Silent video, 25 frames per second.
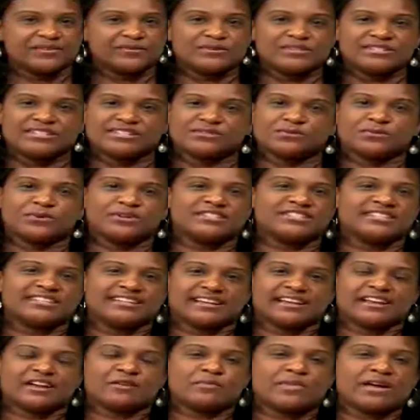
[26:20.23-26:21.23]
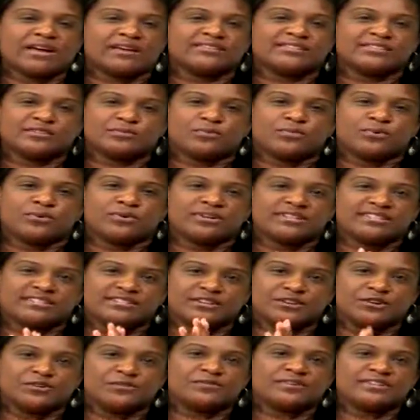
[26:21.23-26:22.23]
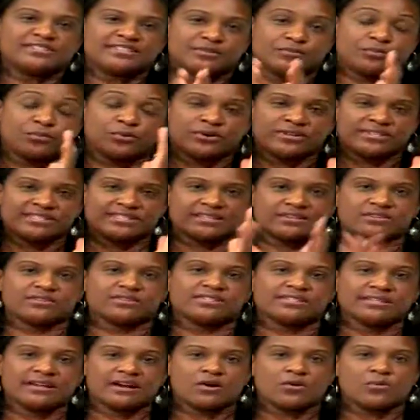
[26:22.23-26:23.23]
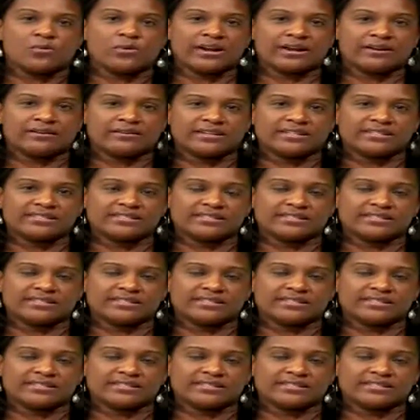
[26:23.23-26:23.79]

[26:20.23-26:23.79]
just want you to come out, support TOVA, support sickle cell awareness.